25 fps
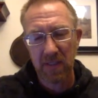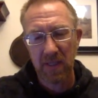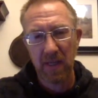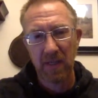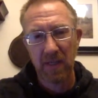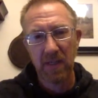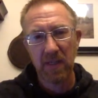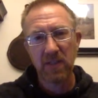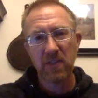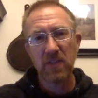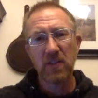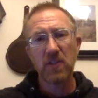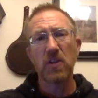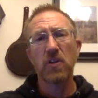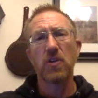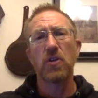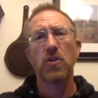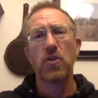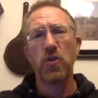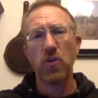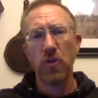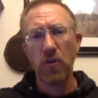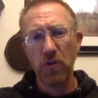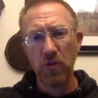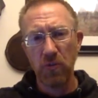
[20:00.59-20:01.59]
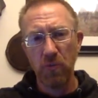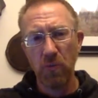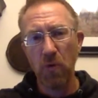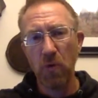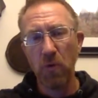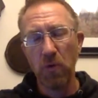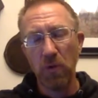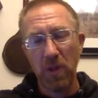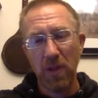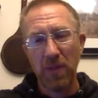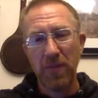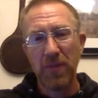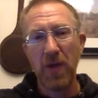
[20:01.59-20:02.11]
and this is a good
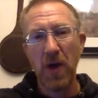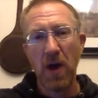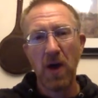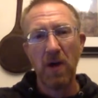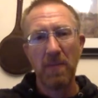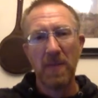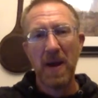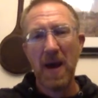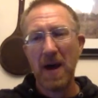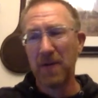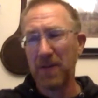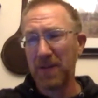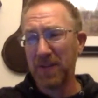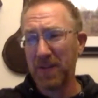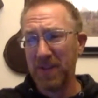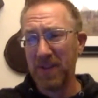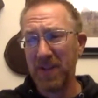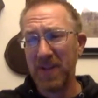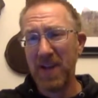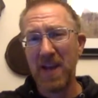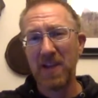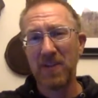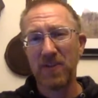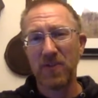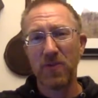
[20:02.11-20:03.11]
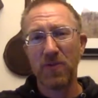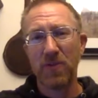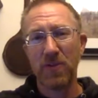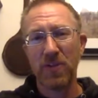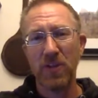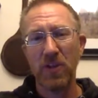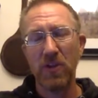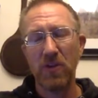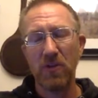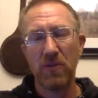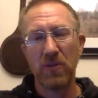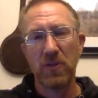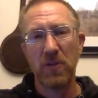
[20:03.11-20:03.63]
rule of thumb out in the desert
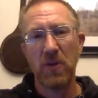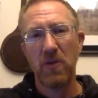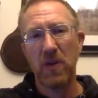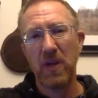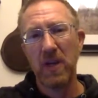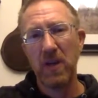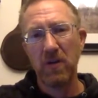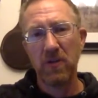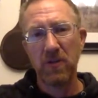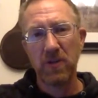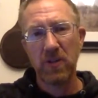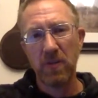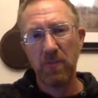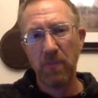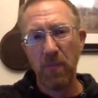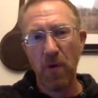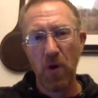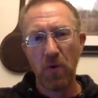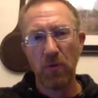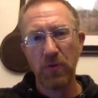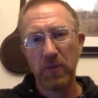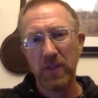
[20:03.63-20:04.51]
too. So here's a pro